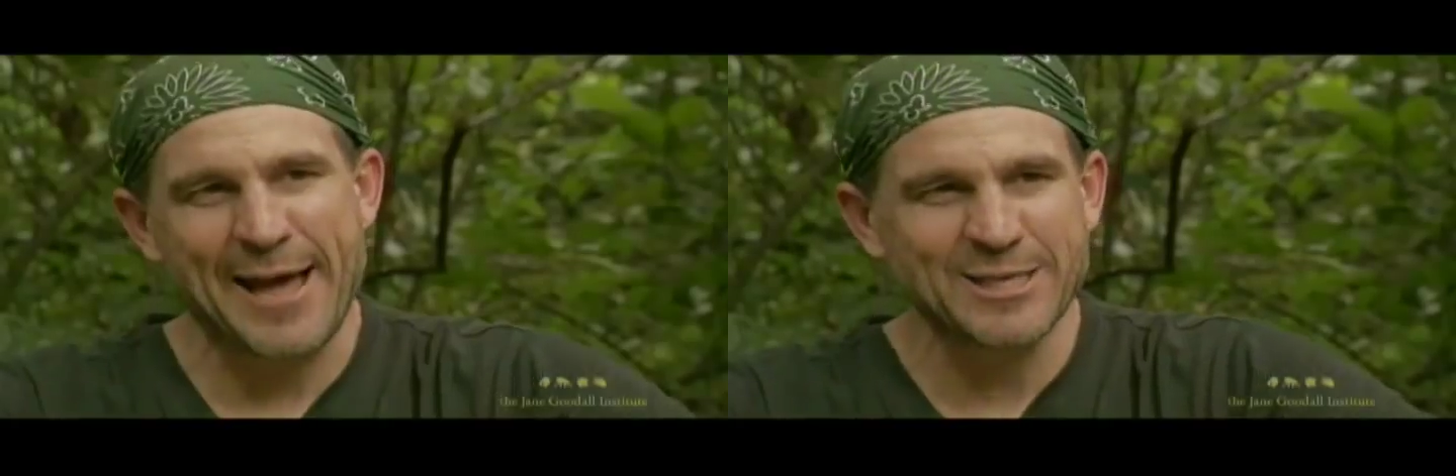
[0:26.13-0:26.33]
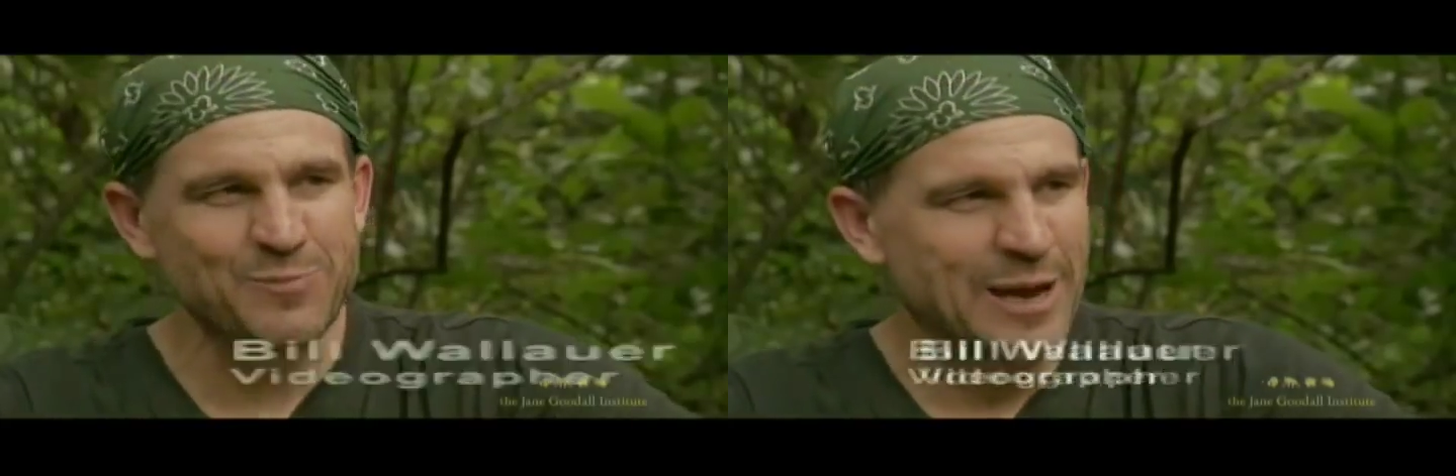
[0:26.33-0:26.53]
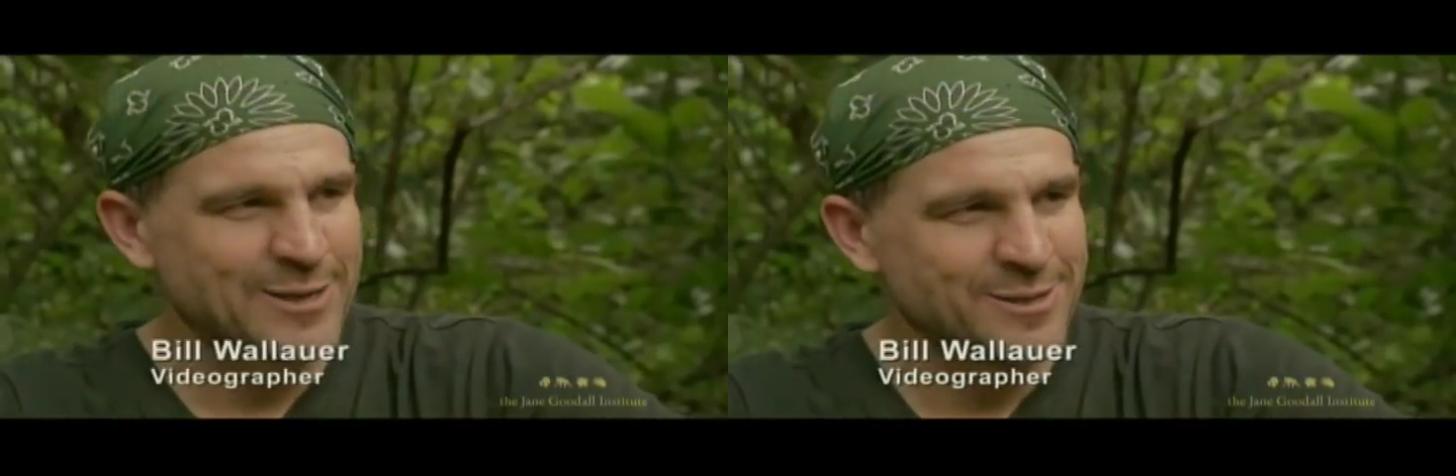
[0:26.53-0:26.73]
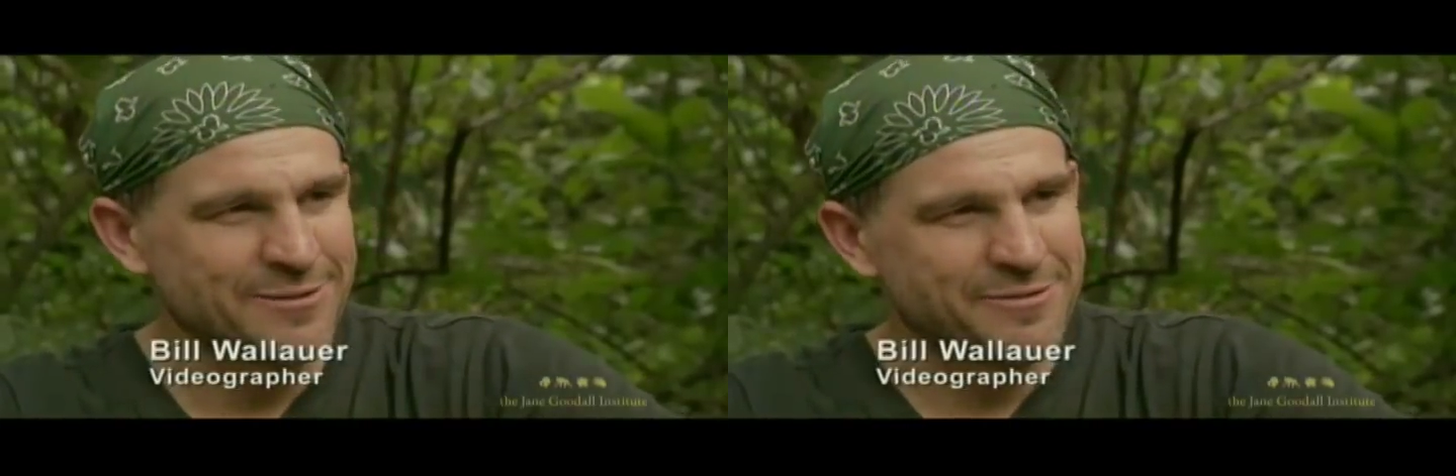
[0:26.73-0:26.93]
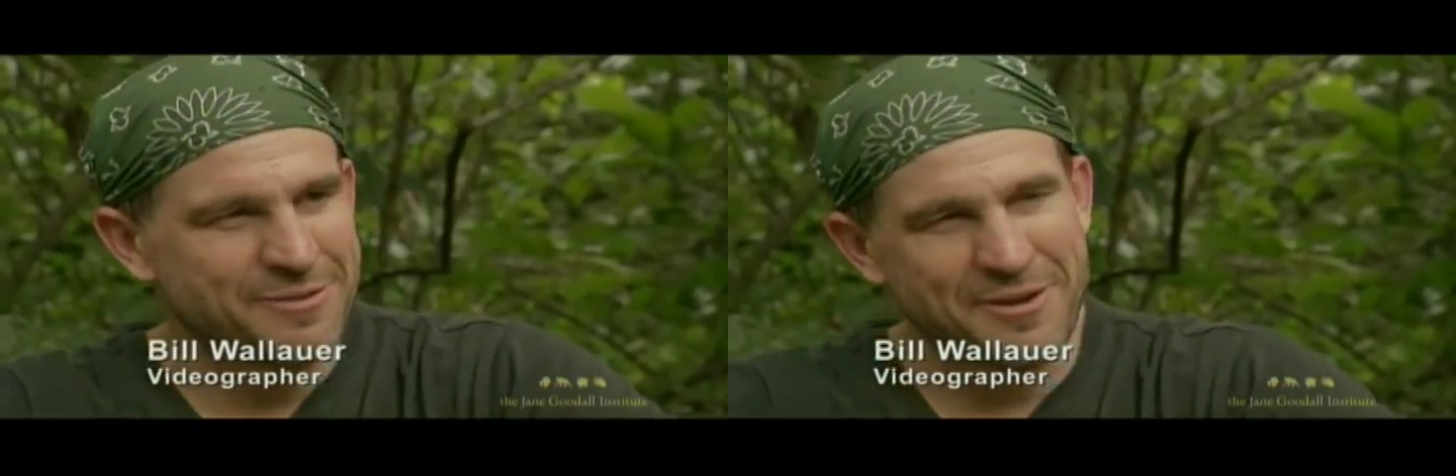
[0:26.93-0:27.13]
aspects
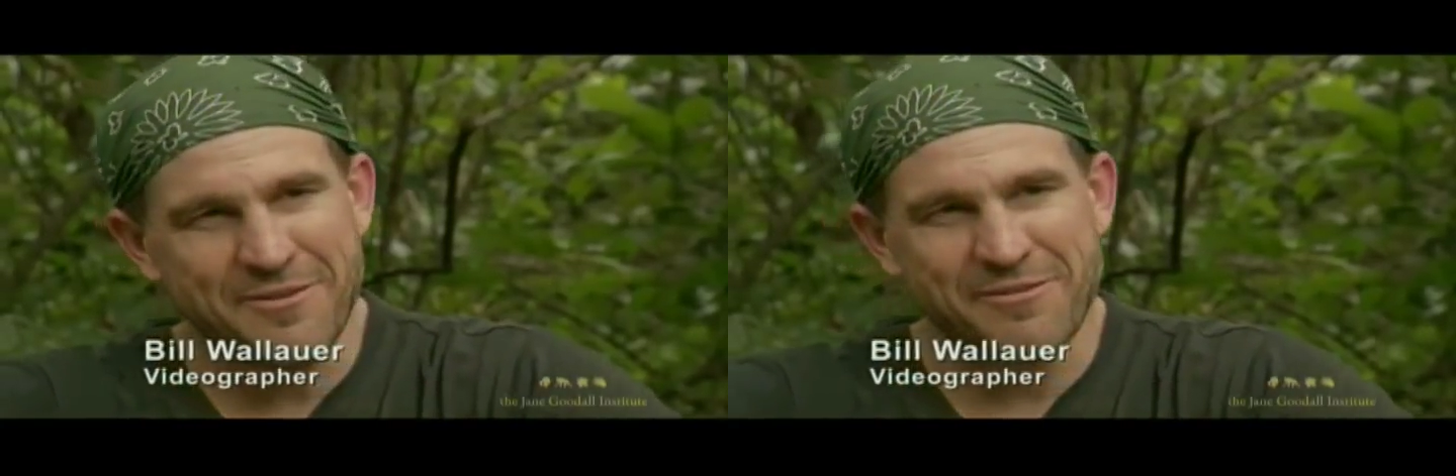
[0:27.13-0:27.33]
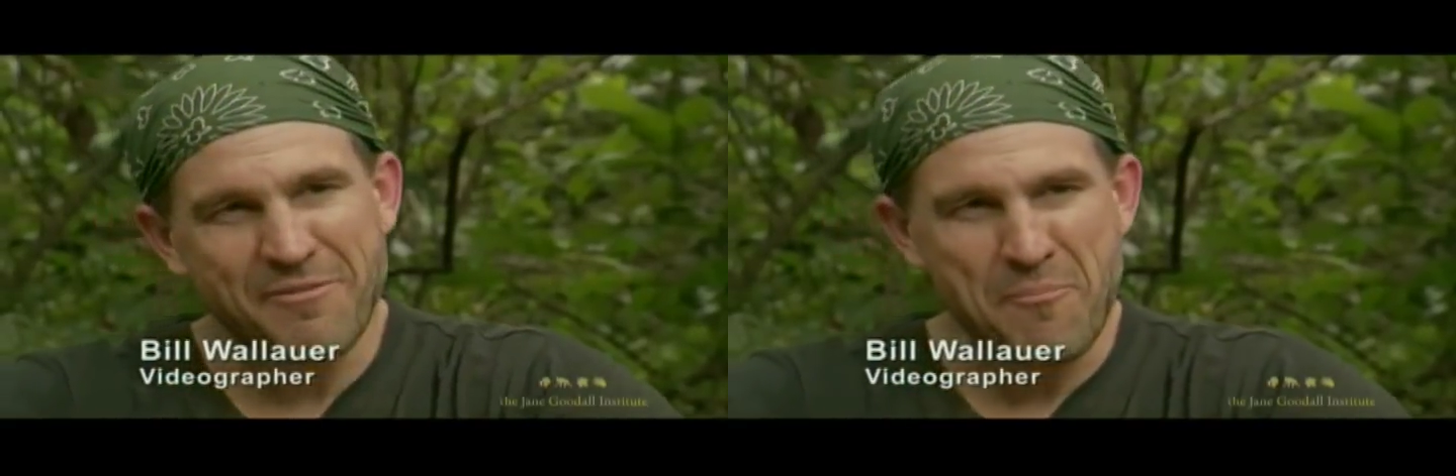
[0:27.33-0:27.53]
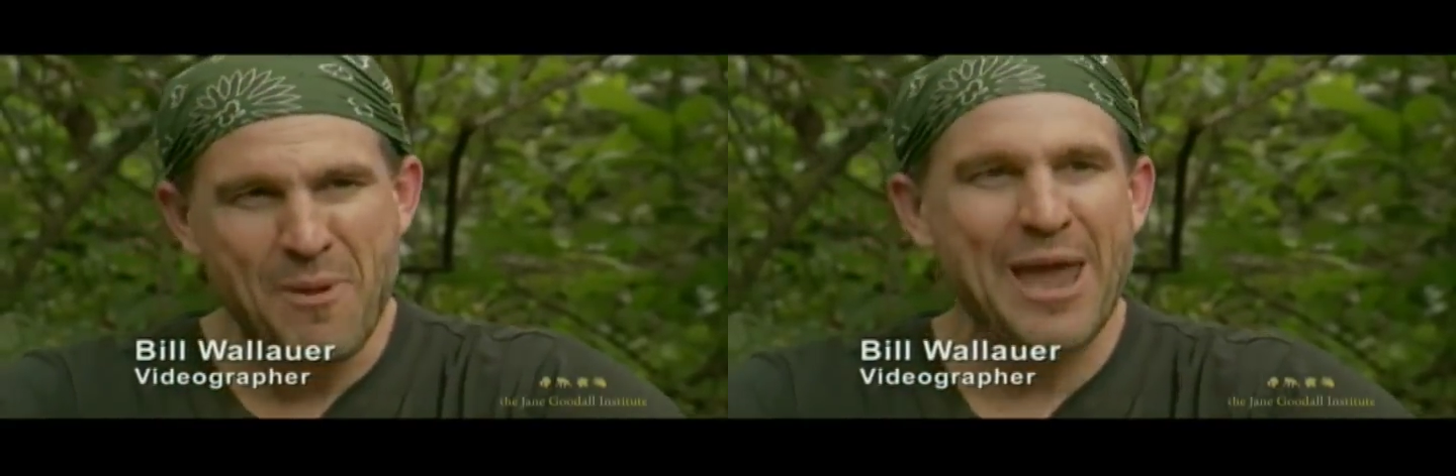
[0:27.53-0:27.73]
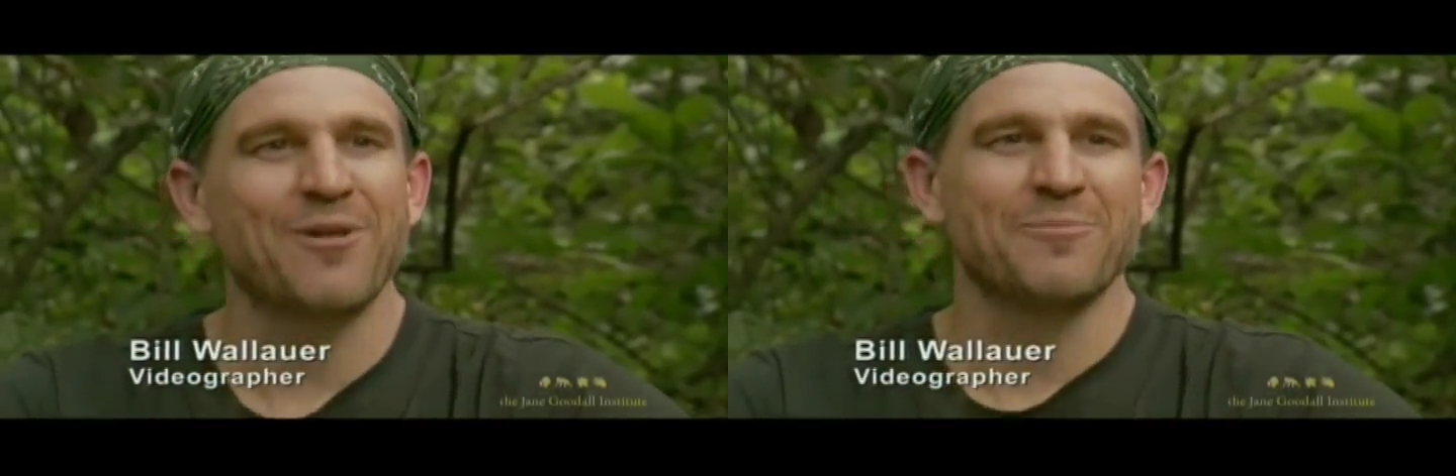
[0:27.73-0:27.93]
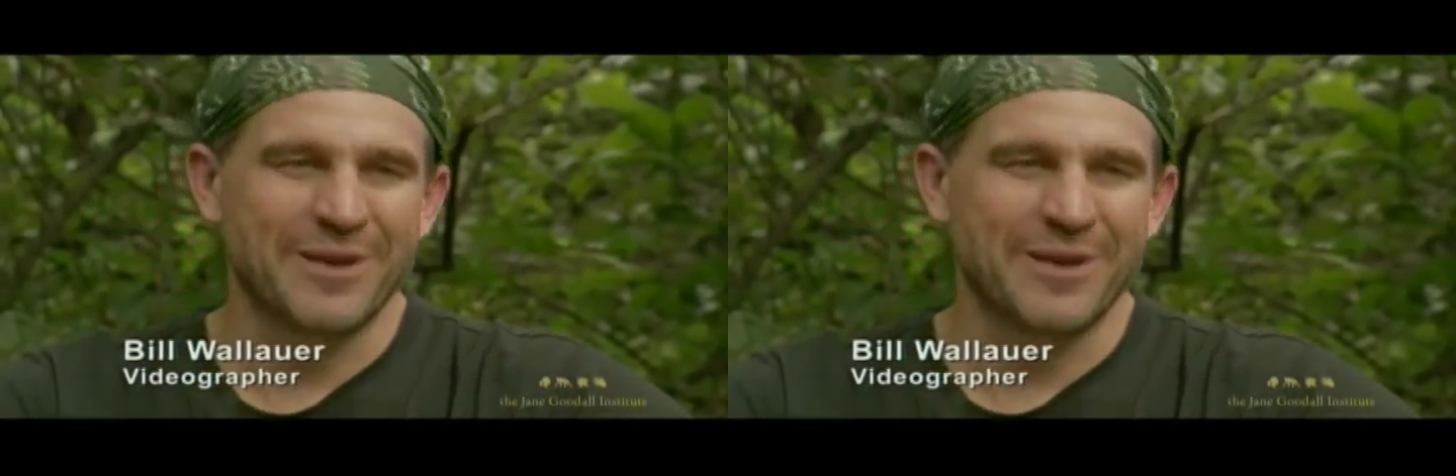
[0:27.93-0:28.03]
of, of male